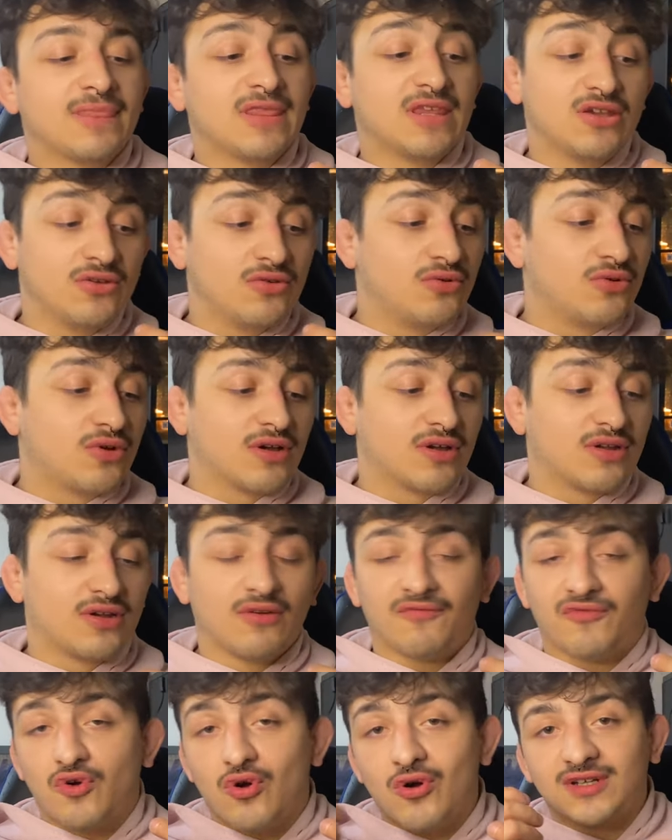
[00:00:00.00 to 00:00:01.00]
You could,
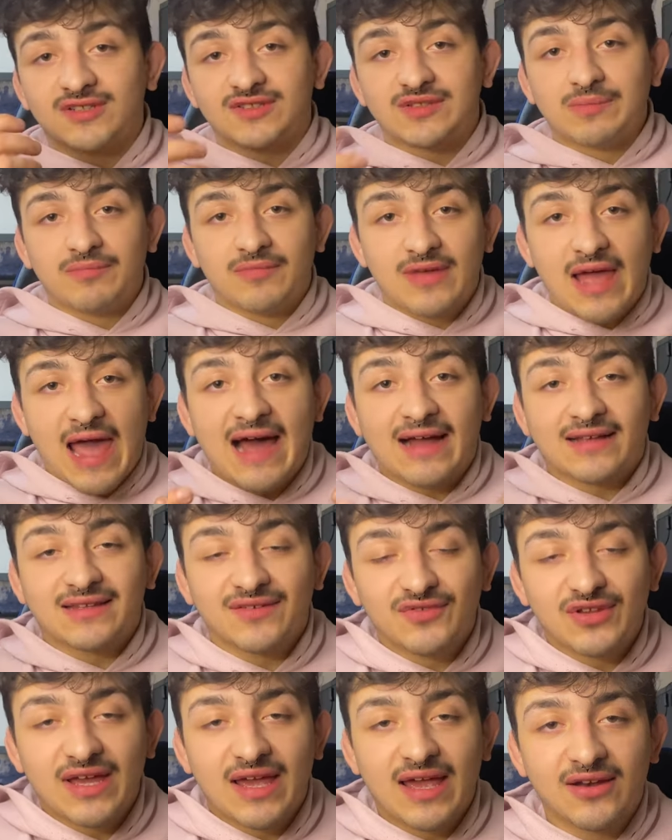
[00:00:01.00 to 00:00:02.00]
of course,
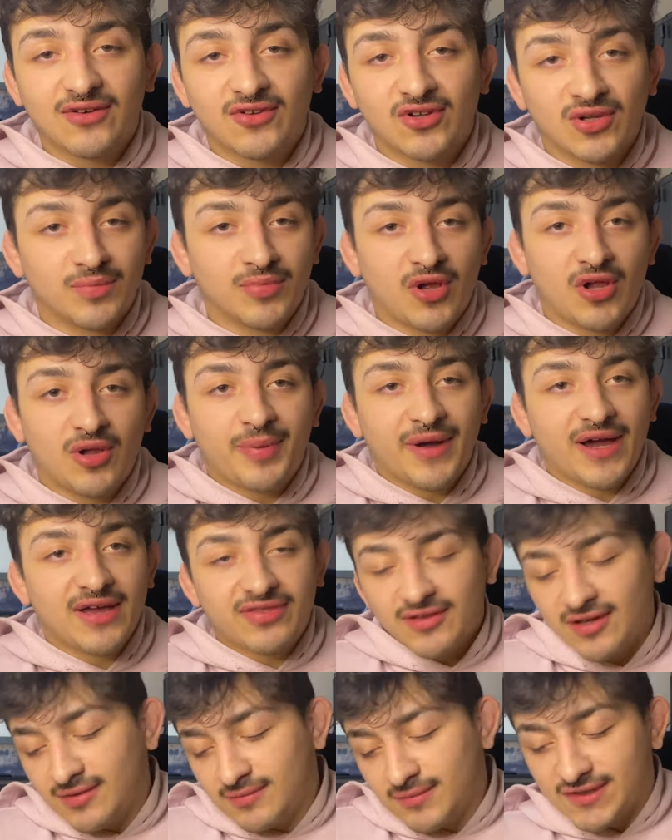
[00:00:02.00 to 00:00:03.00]
actively handle a ball
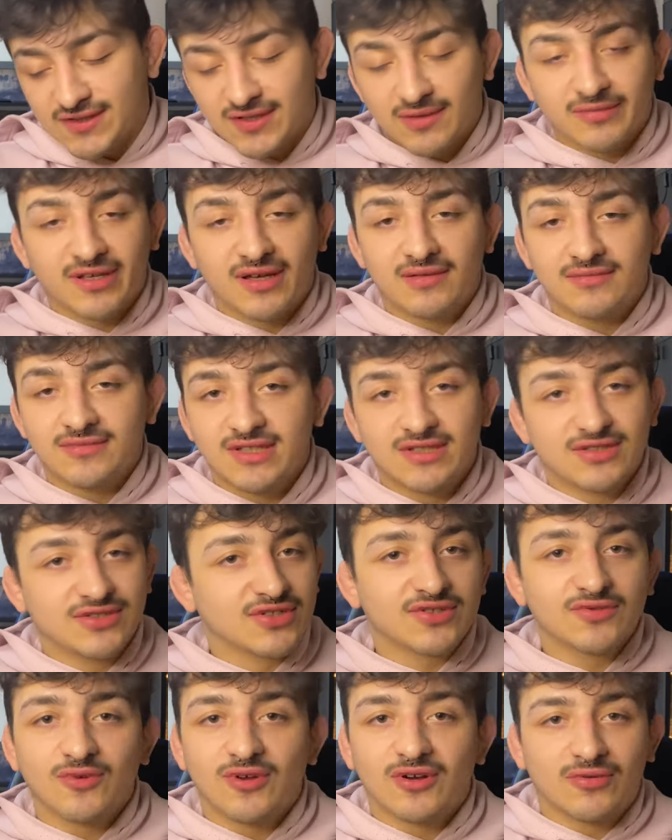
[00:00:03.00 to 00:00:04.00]
python, but sometimes they
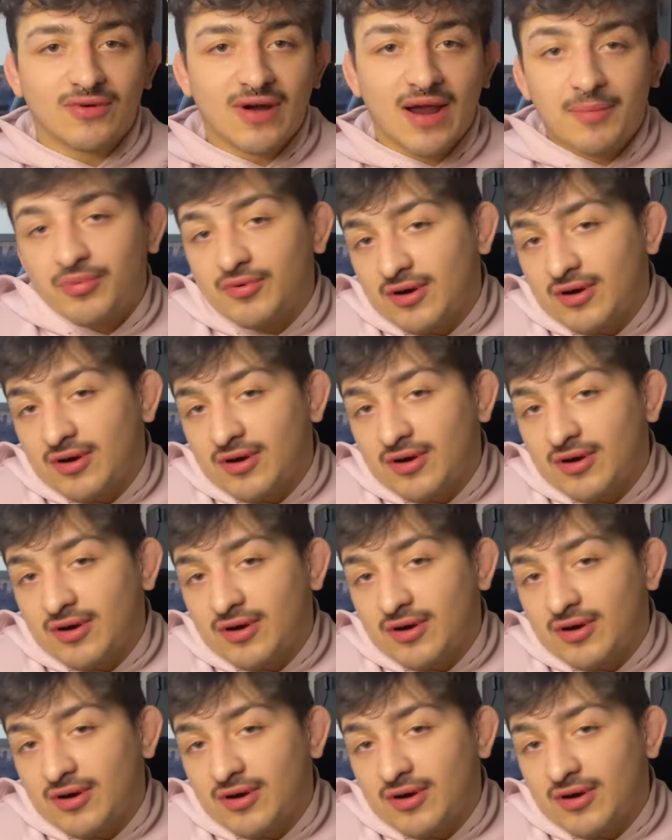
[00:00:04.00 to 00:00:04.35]
just want to wrap